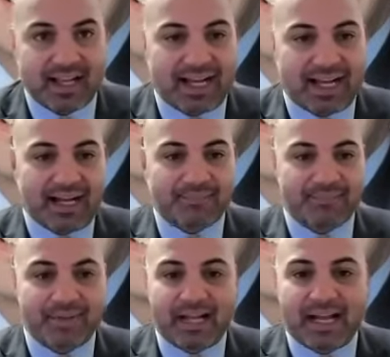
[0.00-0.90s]
I
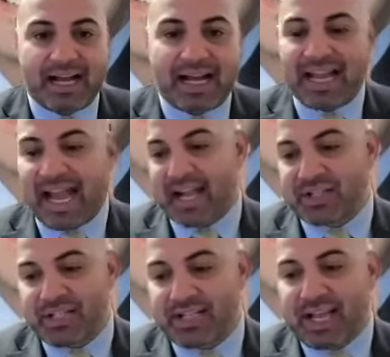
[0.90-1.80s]

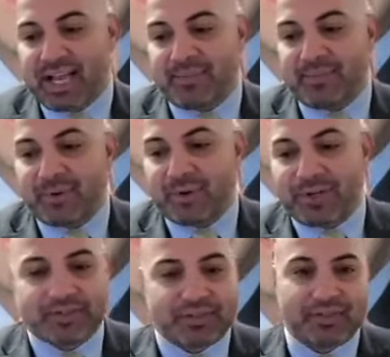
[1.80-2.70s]
actually am
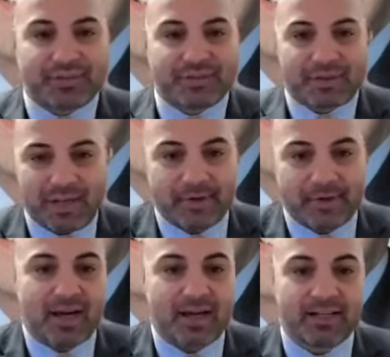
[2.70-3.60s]
originally from
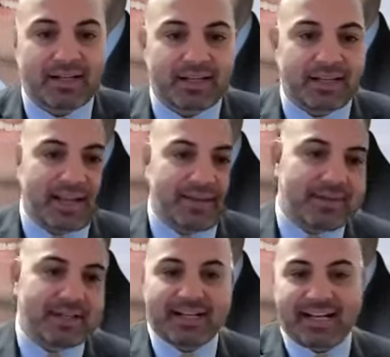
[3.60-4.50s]
Lebanon, came
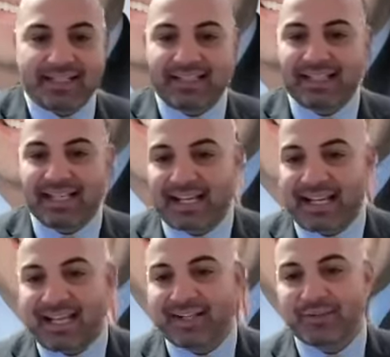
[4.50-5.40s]
here in
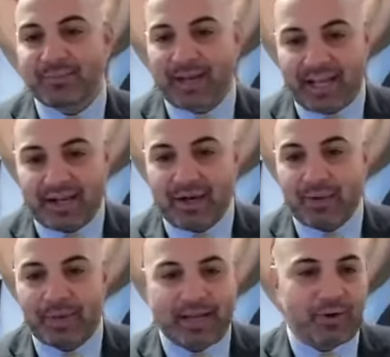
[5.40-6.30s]
1998
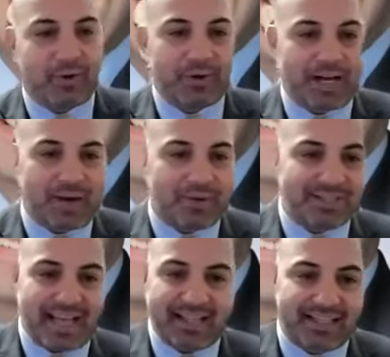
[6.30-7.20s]
on my own. I
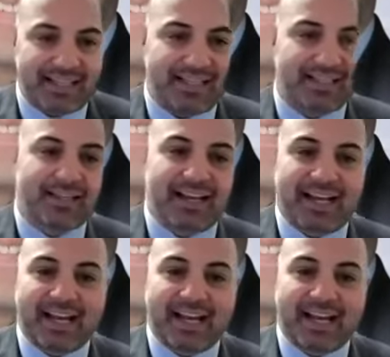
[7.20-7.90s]
was 18.